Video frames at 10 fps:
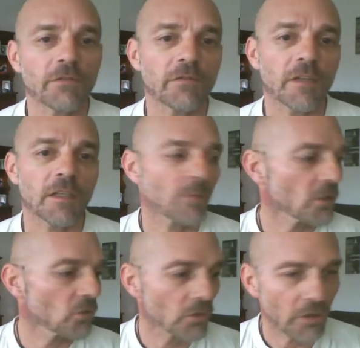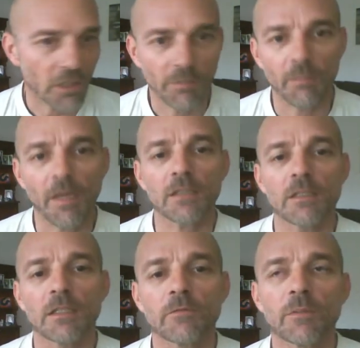events, my daughter coming back to
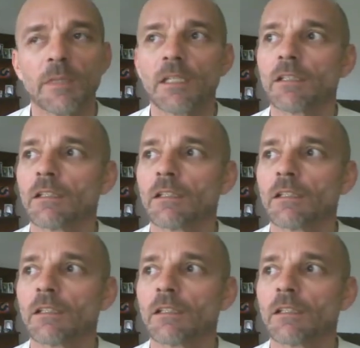live with me,